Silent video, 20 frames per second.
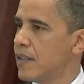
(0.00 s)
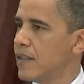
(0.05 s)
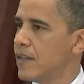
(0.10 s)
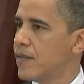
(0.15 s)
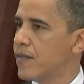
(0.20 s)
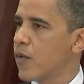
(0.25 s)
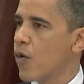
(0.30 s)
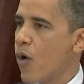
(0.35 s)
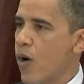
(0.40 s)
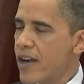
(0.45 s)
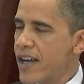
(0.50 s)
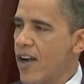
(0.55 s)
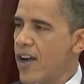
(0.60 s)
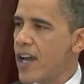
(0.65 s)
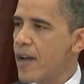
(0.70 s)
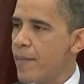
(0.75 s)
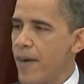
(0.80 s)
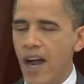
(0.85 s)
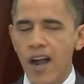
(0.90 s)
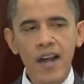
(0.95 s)
for
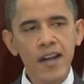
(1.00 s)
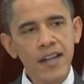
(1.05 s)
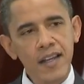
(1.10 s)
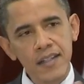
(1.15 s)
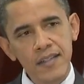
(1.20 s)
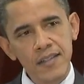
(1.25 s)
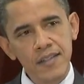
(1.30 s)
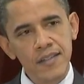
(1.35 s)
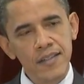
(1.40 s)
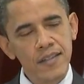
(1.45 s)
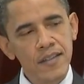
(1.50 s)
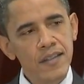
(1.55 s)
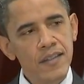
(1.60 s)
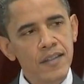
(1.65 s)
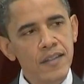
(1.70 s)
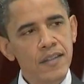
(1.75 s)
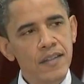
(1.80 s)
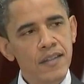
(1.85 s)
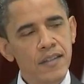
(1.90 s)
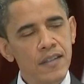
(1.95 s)
ordinary Americans
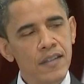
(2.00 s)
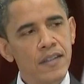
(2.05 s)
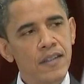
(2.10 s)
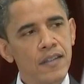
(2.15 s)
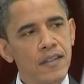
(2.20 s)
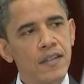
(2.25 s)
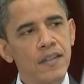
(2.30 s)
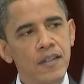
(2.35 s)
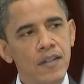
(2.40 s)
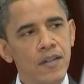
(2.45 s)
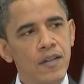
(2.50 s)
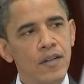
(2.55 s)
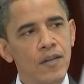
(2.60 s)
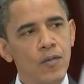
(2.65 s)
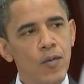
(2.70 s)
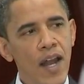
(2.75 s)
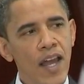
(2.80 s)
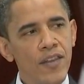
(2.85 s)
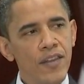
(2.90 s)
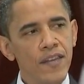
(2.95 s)

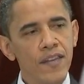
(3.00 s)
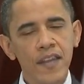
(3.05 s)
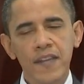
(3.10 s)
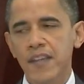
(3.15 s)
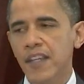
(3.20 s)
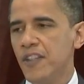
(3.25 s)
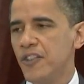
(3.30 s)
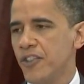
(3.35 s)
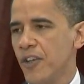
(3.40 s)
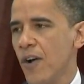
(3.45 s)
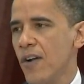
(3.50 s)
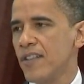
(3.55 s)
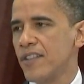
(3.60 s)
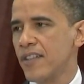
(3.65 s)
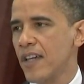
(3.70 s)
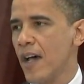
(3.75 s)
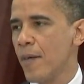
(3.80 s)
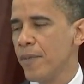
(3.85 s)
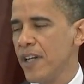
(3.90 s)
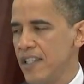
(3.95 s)
rather than the insurance
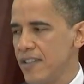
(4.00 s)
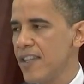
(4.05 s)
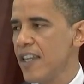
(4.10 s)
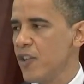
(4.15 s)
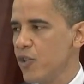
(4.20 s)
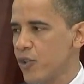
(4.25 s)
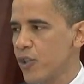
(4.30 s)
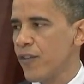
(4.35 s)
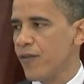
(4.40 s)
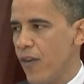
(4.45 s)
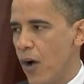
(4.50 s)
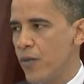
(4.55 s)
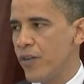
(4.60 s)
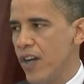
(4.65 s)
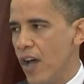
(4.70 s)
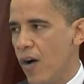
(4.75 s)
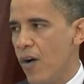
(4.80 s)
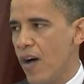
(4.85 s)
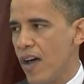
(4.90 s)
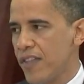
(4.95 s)
companies, then you should vote
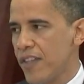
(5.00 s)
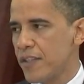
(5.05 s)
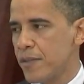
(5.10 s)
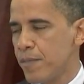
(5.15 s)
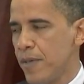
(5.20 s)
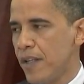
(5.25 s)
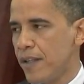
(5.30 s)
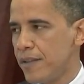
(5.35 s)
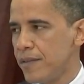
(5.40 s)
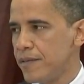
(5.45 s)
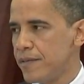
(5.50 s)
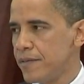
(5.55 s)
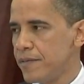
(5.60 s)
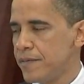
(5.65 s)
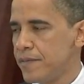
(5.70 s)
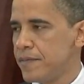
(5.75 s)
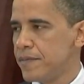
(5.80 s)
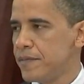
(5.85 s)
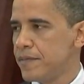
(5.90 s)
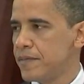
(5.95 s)
no on this bill.
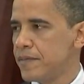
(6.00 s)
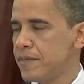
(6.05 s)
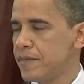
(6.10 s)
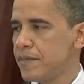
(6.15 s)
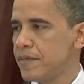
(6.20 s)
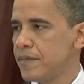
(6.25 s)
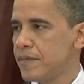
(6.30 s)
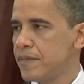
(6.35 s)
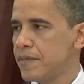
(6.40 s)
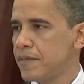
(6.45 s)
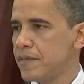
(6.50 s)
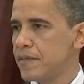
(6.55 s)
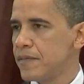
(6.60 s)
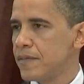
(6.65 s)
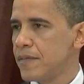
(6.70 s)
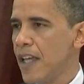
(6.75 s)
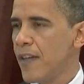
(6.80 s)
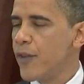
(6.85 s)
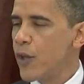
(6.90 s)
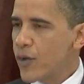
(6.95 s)

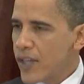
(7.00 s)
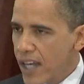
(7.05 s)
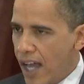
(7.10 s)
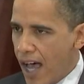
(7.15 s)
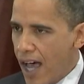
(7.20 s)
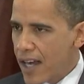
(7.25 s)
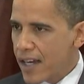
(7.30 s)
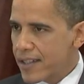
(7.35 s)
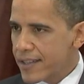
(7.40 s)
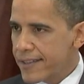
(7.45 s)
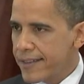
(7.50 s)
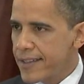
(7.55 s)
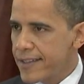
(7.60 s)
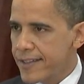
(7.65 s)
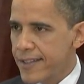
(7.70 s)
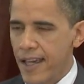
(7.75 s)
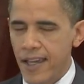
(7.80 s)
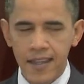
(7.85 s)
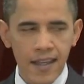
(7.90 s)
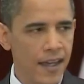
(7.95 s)
If you can honestly
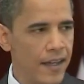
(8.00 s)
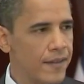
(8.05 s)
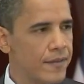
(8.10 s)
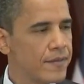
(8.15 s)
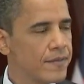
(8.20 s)
say that,